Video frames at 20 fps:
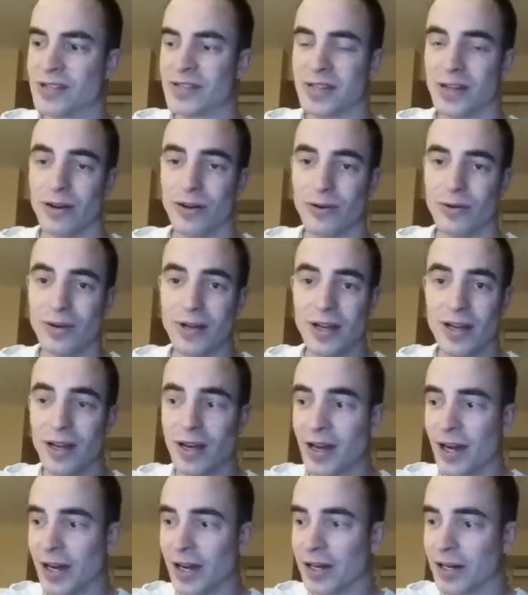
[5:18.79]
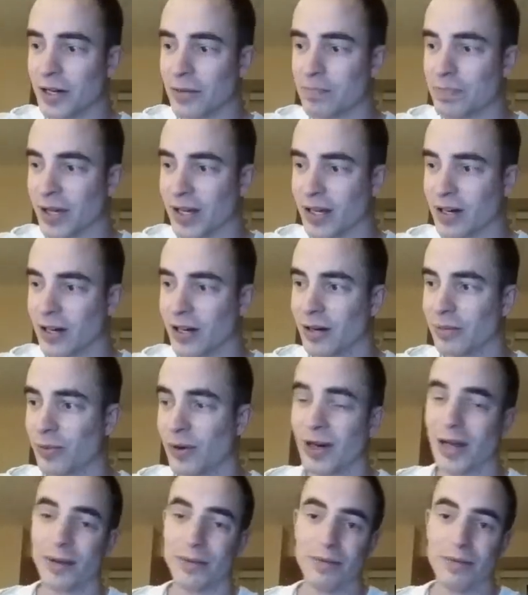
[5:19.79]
So I ended up picking up,